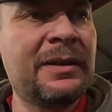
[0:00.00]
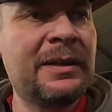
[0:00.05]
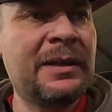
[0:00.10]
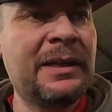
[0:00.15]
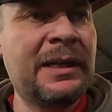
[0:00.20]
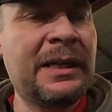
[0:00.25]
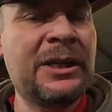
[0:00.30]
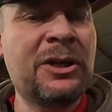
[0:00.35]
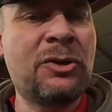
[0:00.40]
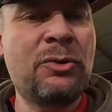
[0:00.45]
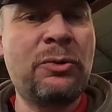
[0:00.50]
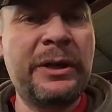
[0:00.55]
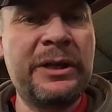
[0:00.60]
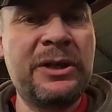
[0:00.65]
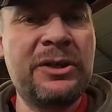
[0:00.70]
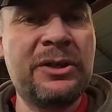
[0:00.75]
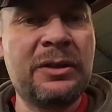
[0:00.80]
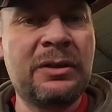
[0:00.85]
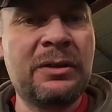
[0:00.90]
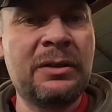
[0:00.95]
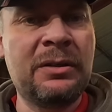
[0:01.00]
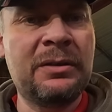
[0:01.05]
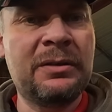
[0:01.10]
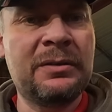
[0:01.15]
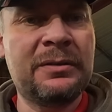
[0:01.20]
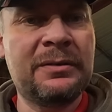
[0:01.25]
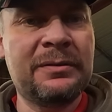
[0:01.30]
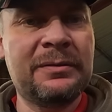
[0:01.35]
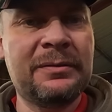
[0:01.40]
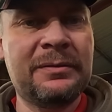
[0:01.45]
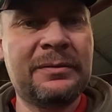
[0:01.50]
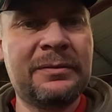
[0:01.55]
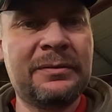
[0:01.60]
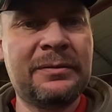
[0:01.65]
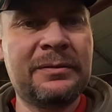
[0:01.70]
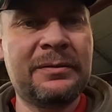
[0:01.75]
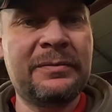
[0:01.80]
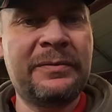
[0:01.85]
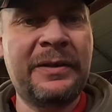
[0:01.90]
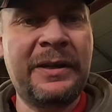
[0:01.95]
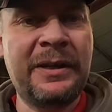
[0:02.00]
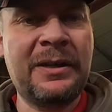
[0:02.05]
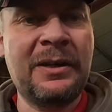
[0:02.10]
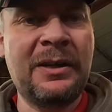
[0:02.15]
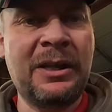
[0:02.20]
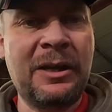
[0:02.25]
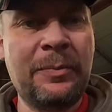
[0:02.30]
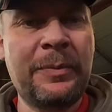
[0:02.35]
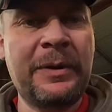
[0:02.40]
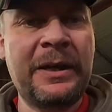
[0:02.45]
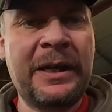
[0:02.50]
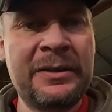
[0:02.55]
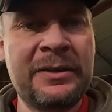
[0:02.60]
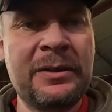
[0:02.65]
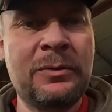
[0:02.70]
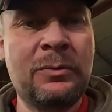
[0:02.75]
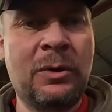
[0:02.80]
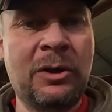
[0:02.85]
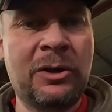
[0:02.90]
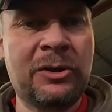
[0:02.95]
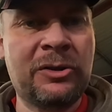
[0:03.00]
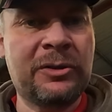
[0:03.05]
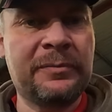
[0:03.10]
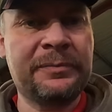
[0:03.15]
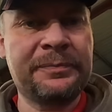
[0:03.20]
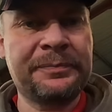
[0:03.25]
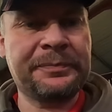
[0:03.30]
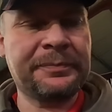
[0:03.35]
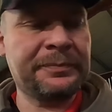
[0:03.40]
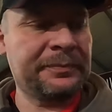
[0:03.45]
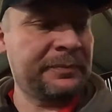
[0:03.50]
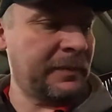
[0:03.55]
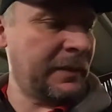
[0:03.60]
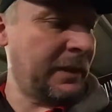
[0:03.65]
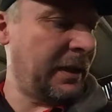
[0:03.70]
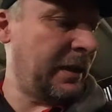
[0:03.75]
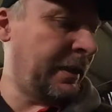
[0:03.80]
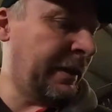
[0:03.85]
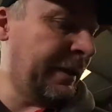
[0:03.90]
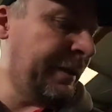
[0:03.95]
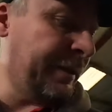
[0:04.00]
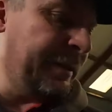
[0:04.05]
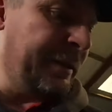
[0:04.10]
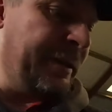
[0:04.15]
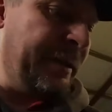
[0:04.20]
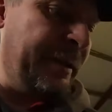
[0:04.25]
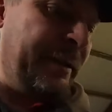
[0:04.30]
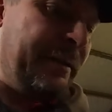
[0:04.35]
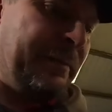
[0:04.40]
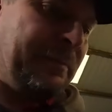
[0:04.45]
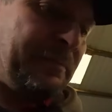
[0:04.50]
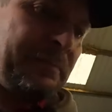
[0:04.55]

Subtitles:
an original vehicle up as it was, and